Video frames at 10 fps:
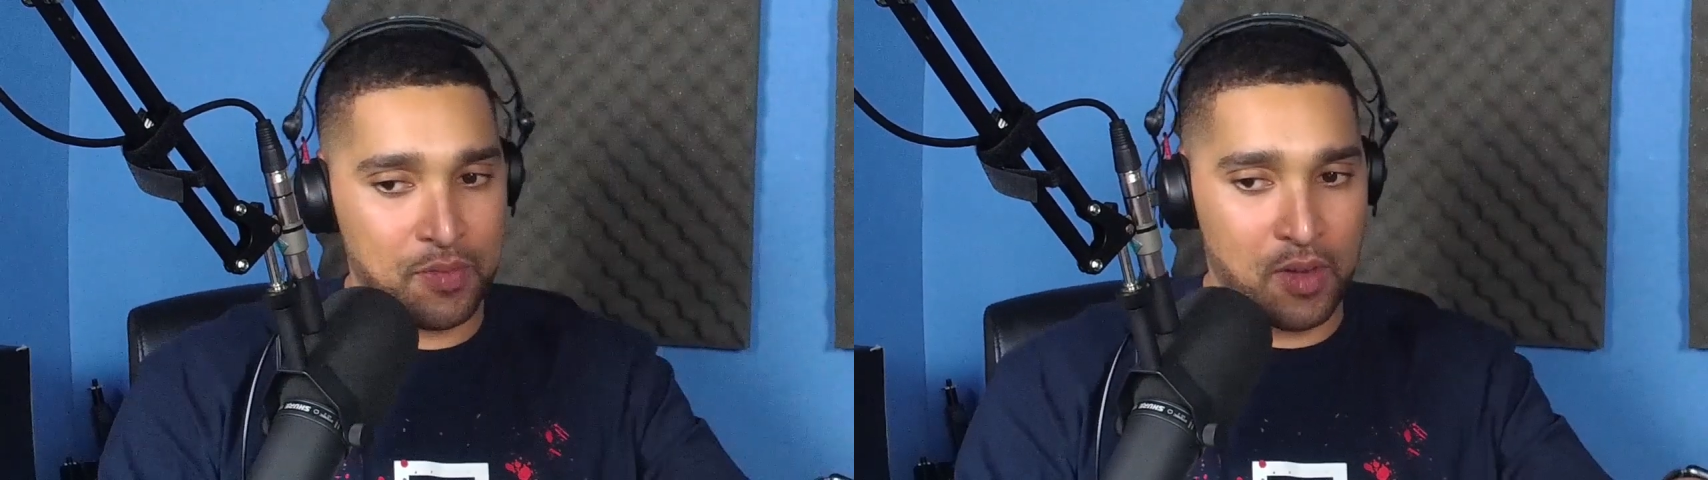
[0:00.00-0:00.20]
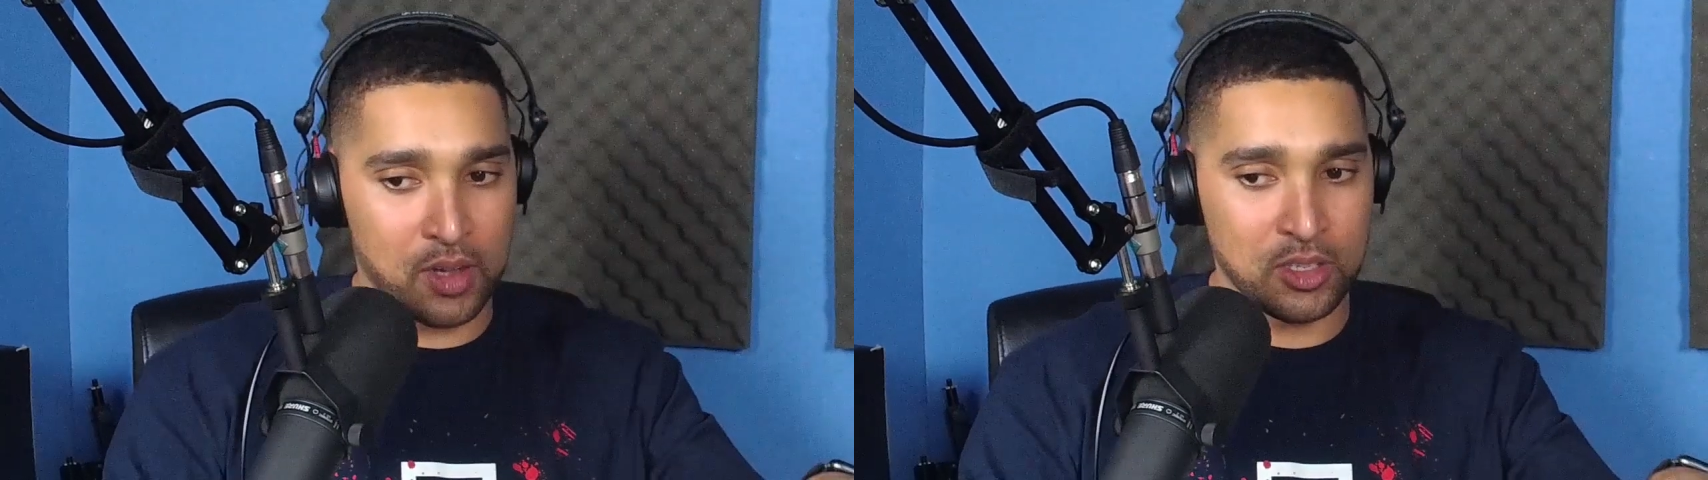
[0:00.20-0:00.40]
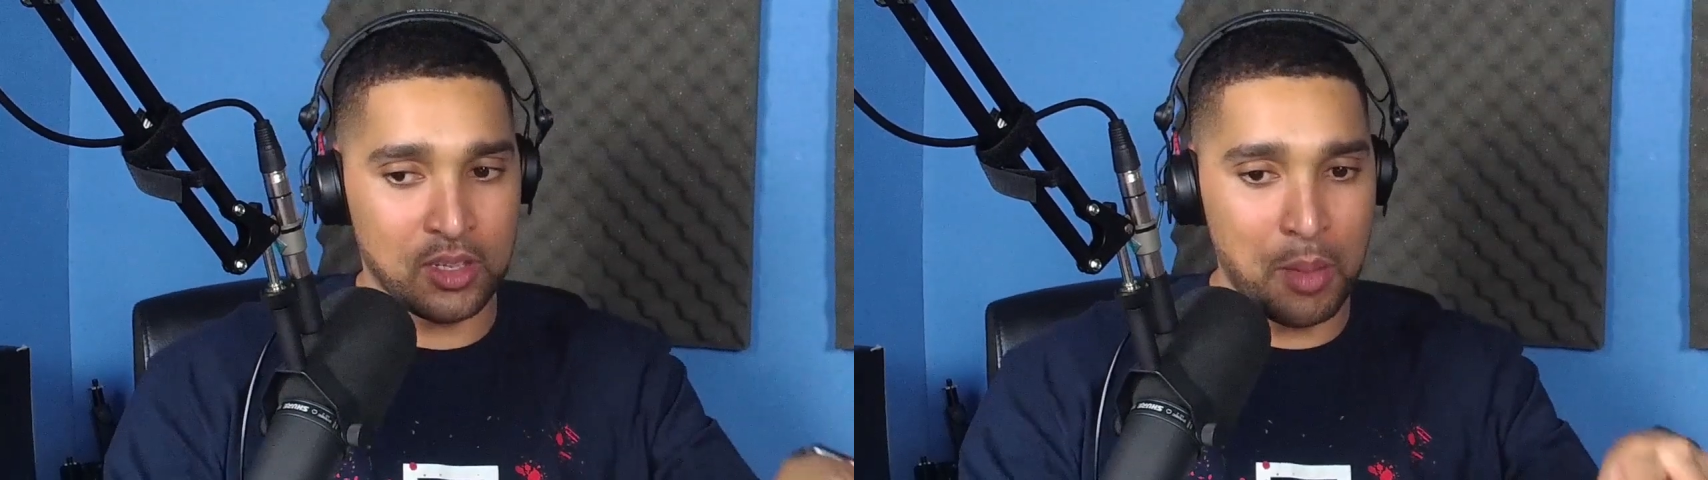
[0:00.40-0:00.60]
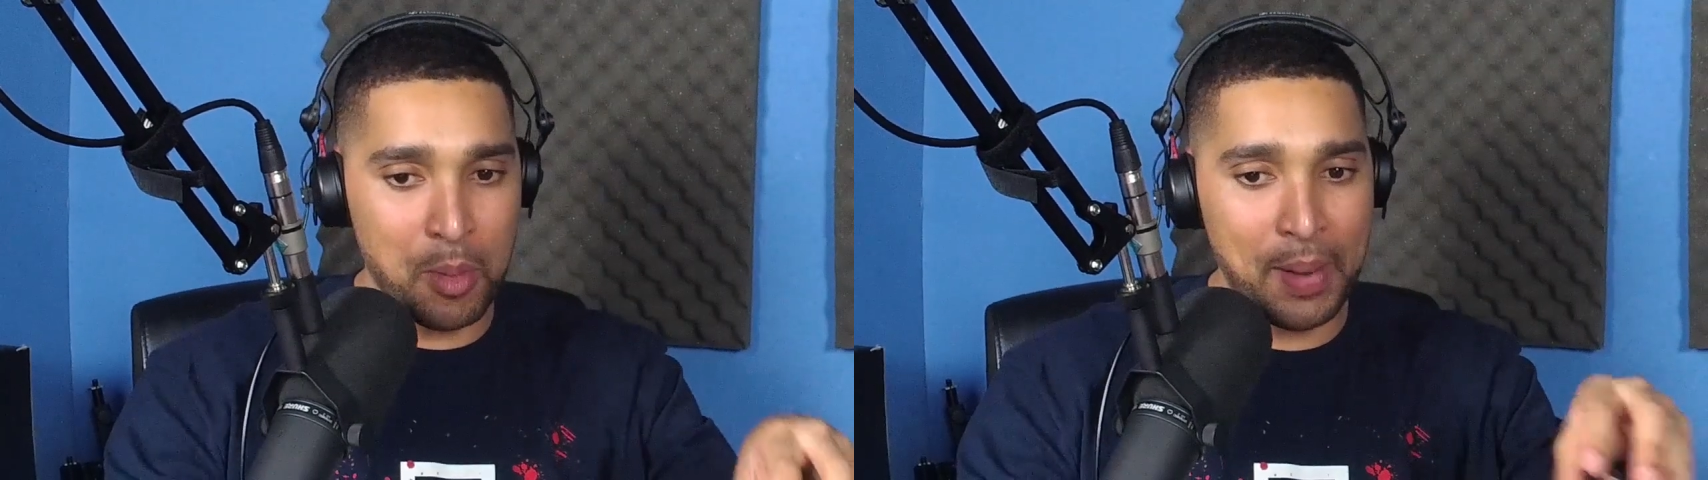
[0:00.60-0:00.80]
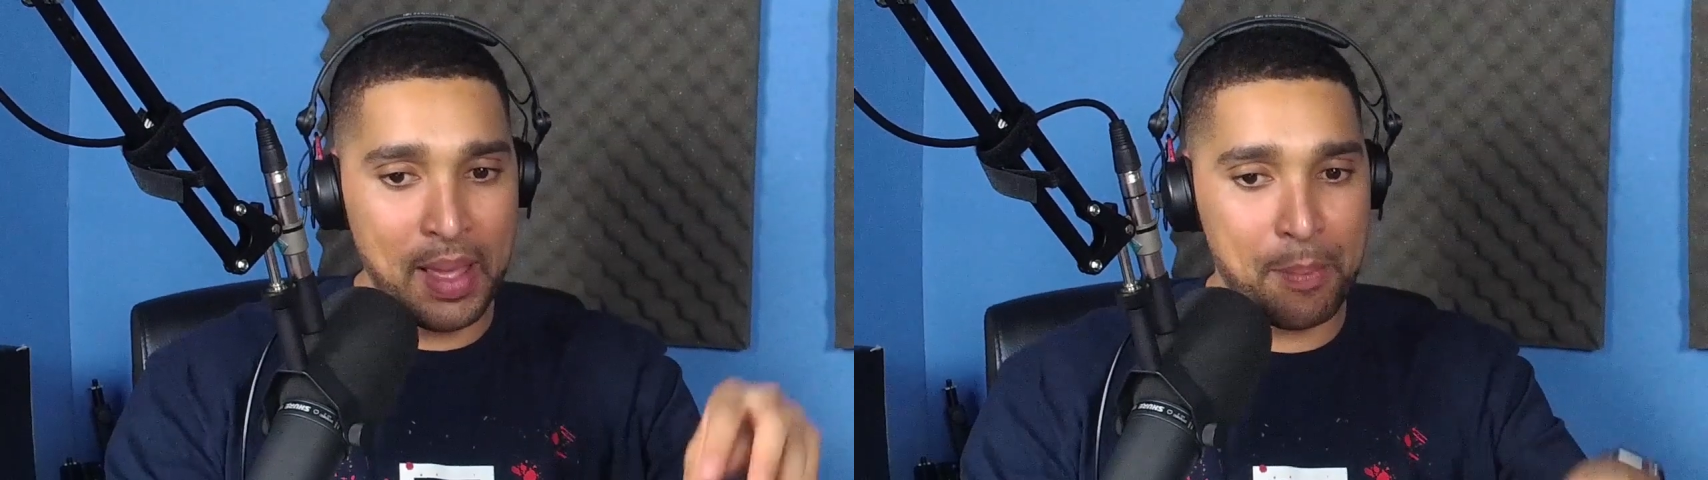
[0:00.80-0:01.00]
Funk. So
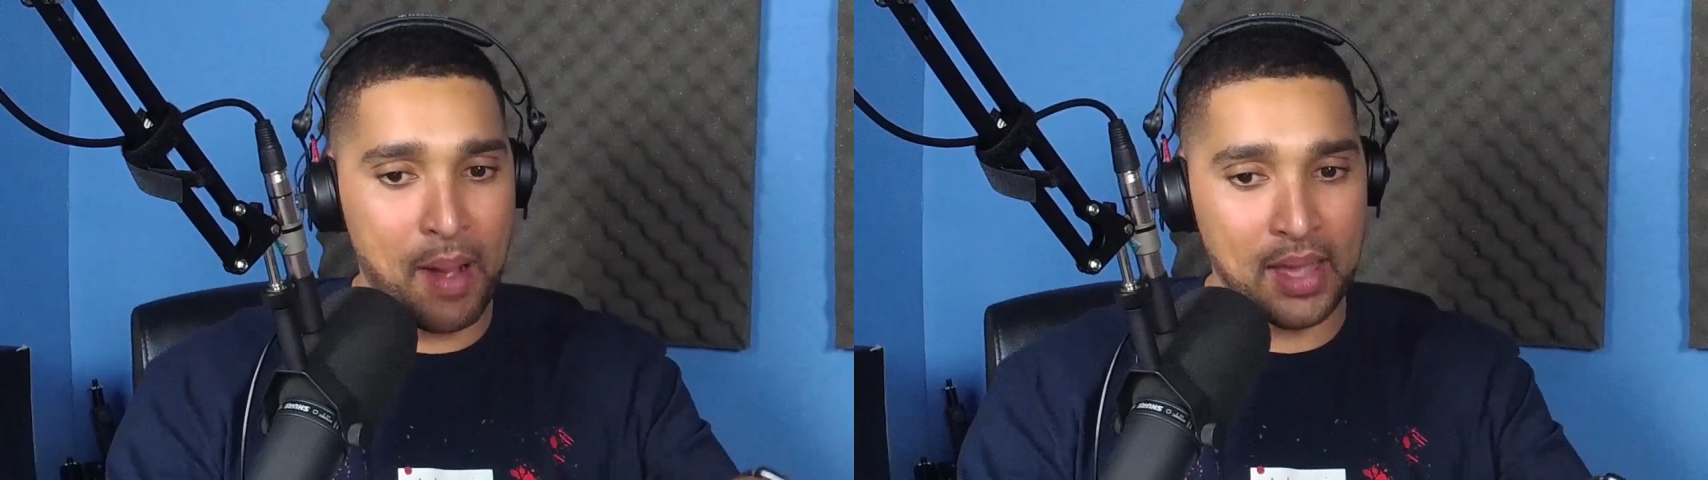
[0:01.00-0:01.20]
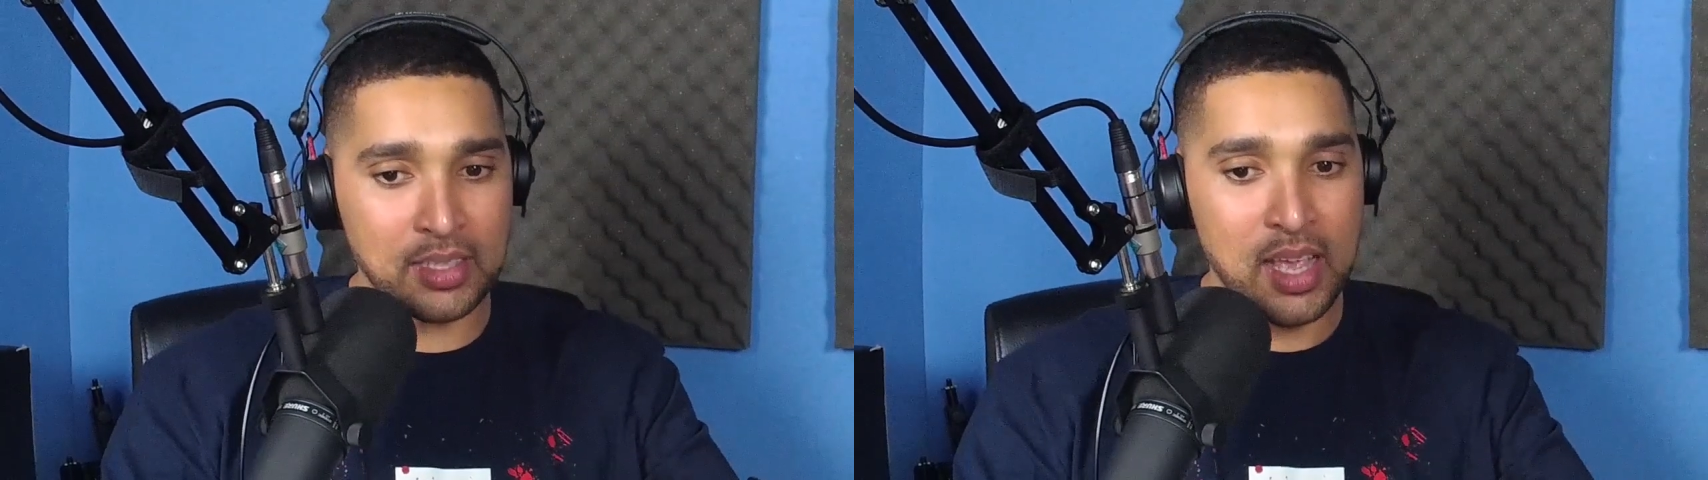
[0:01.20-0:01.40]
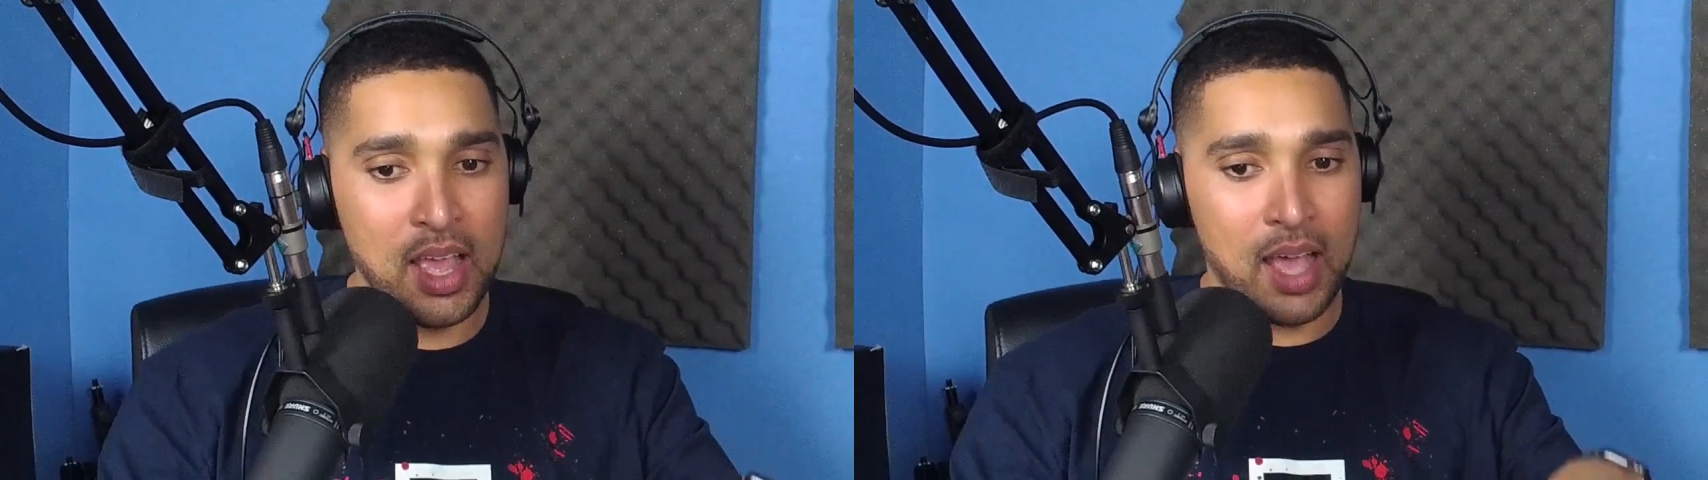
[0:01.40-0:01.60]
number plated bikes